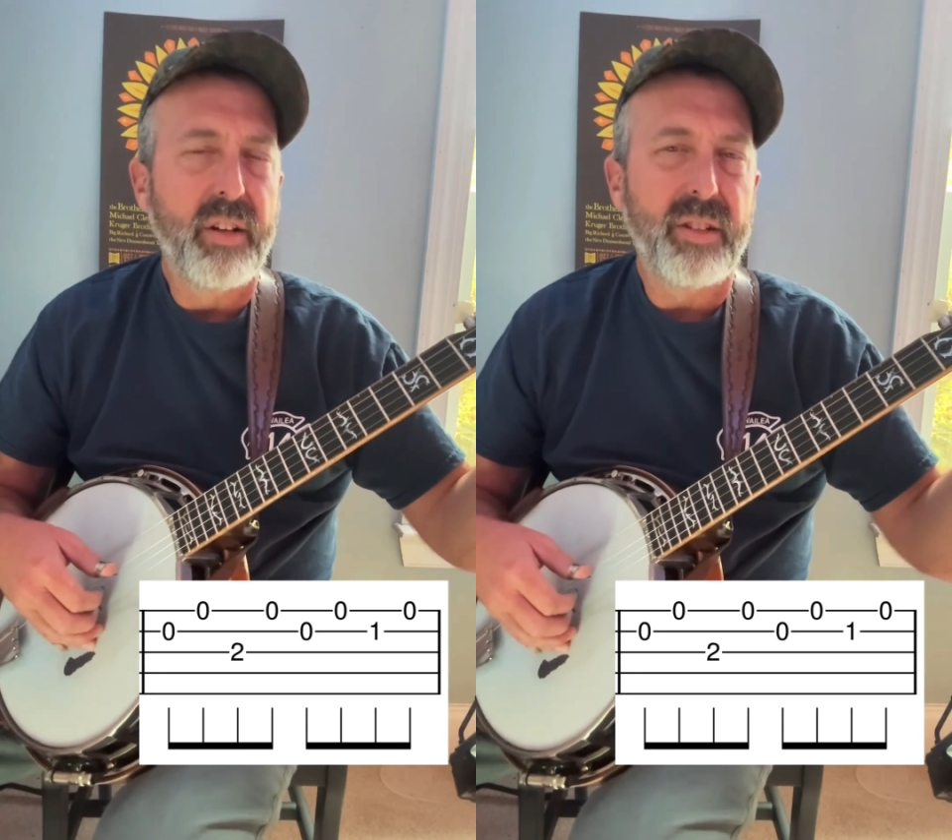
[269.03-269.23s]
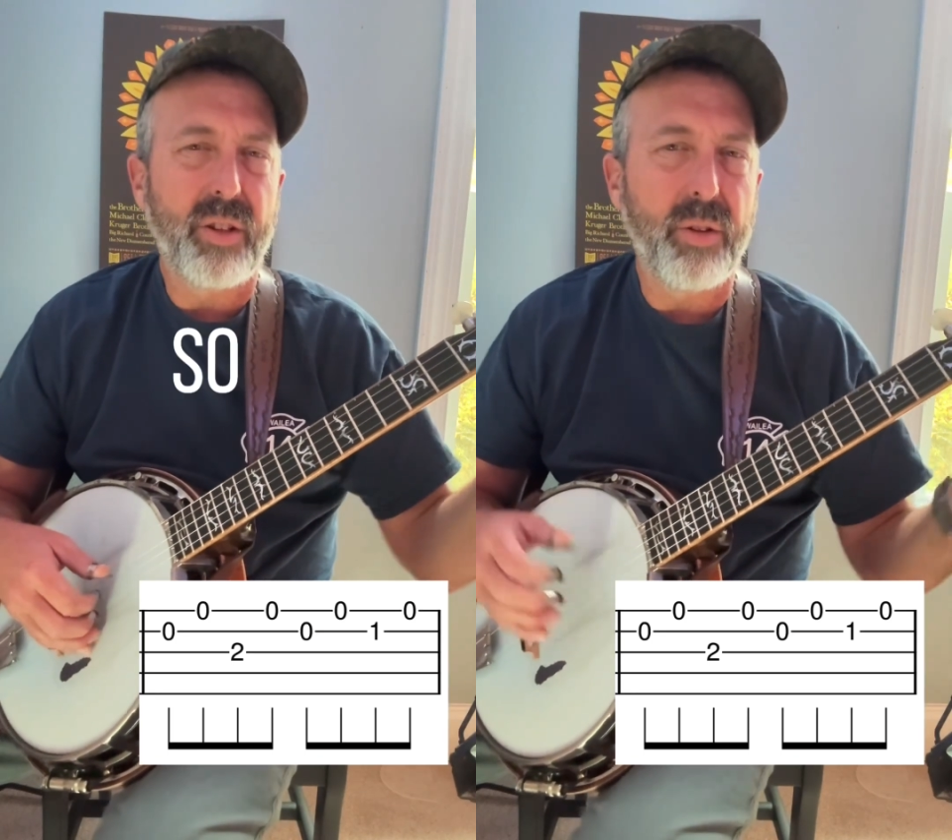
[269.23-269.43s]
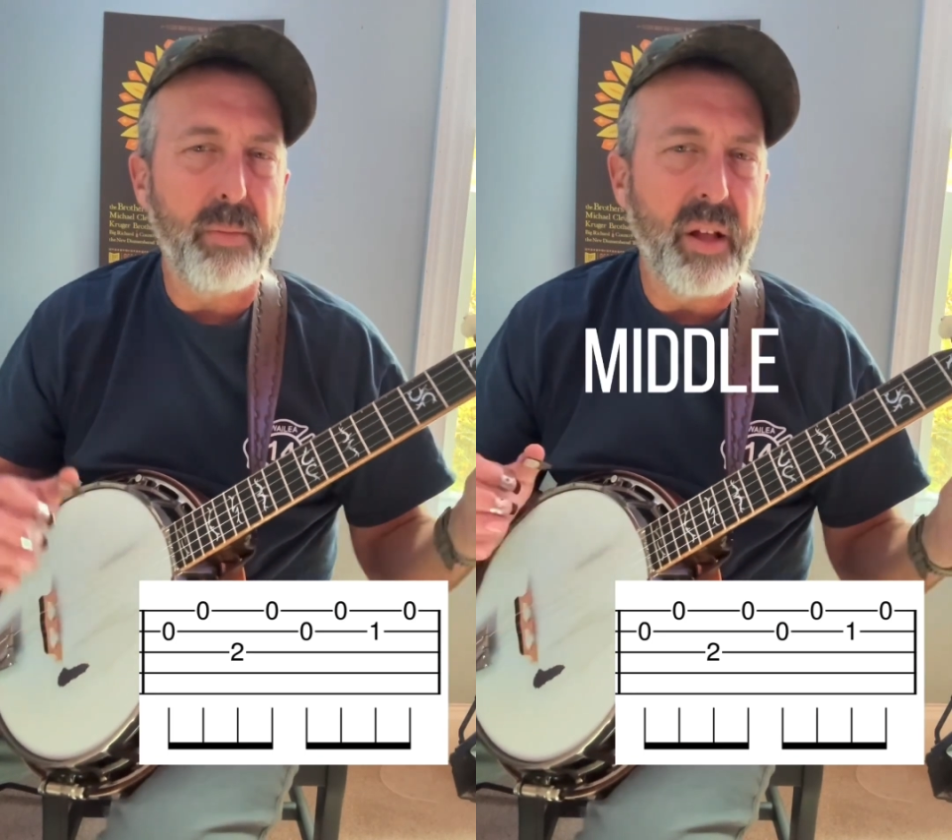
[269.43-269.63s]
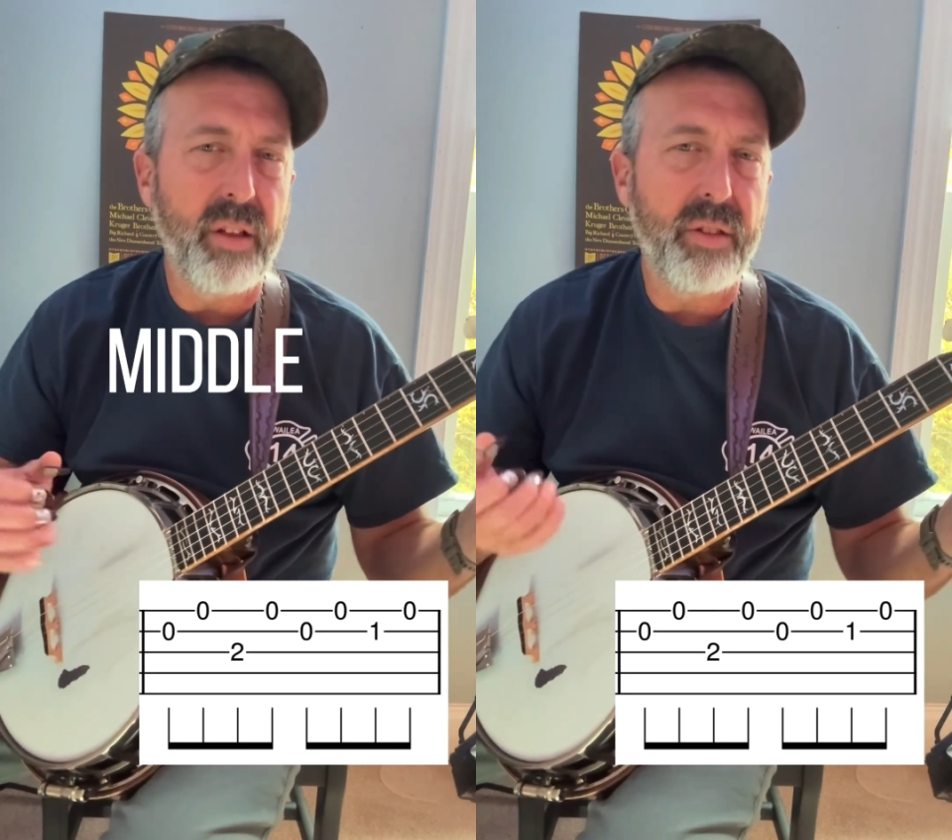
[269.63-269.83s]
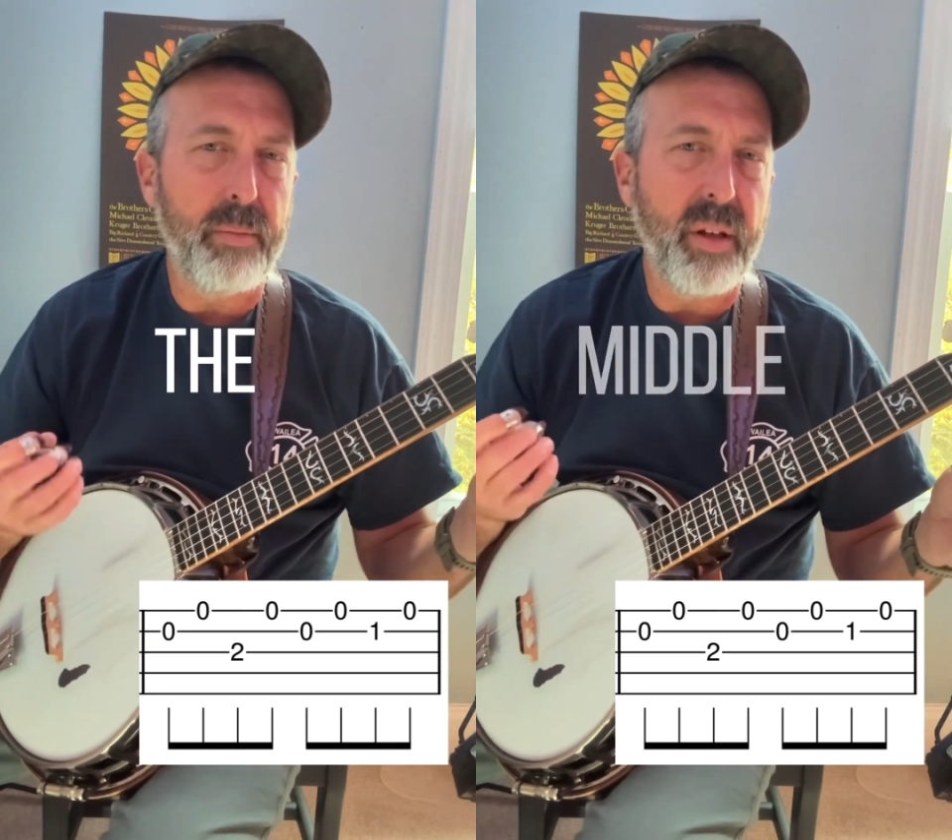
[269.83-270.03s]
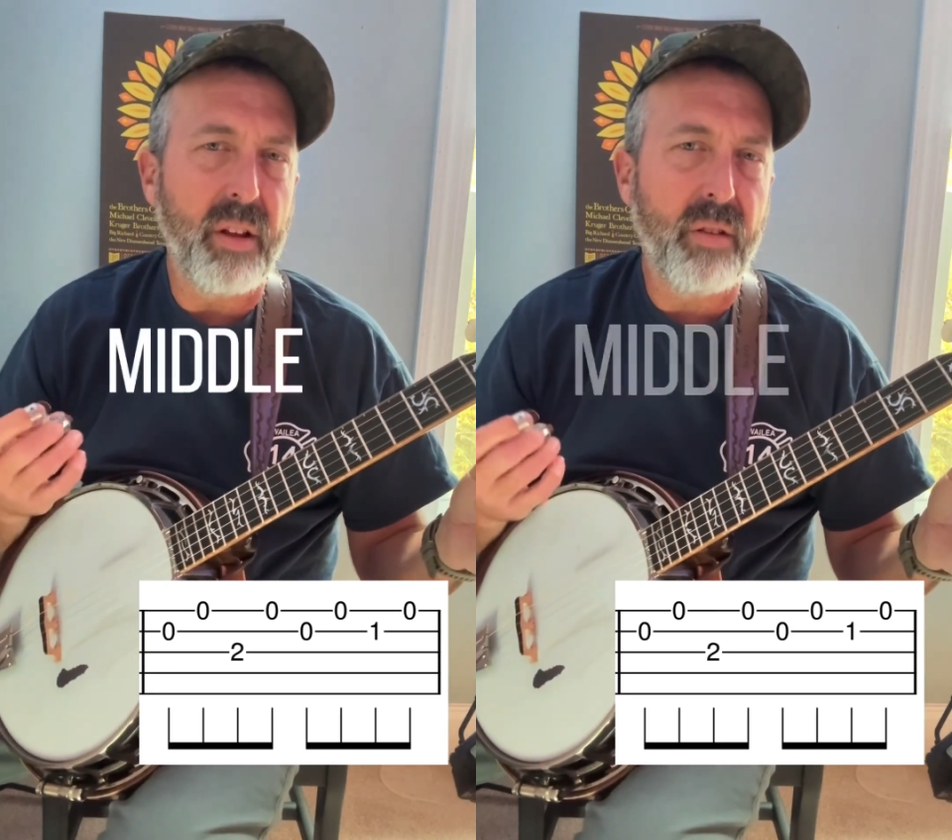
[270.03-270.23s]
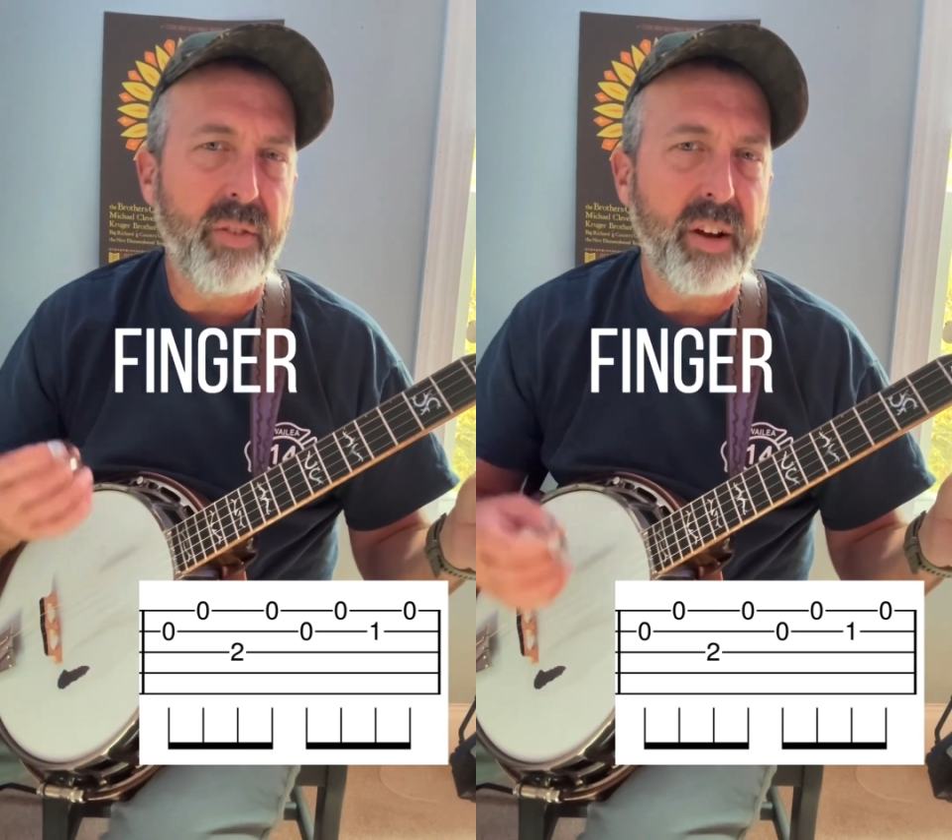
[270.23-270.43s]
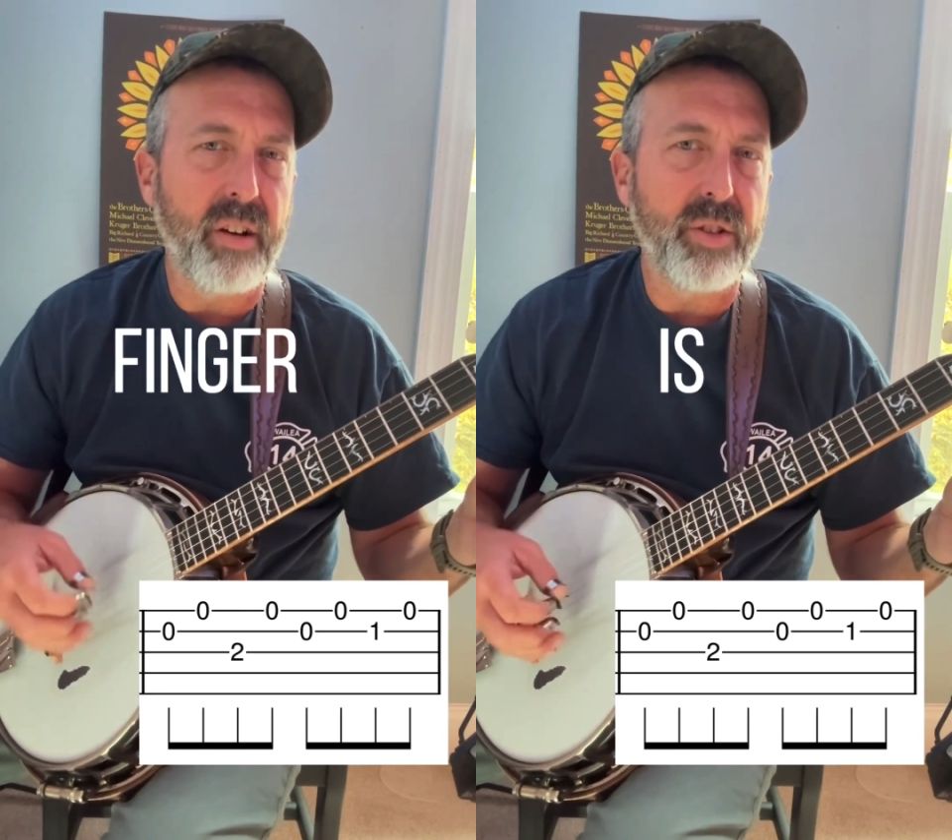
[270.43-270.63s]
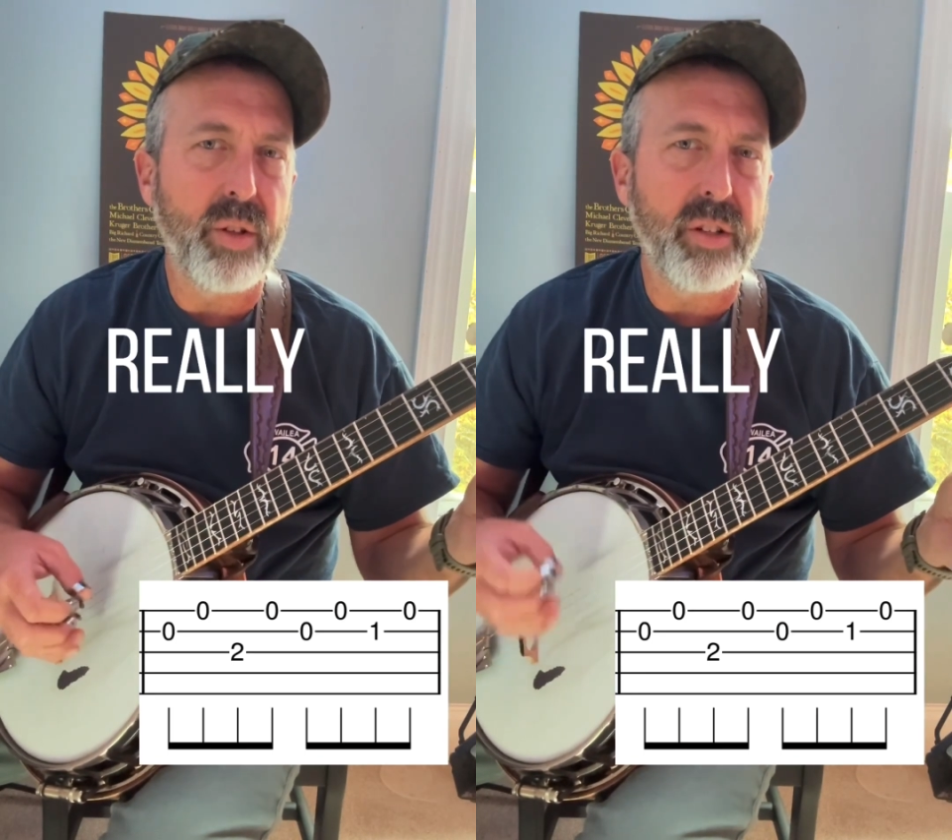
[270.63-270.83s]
So the middle finger is really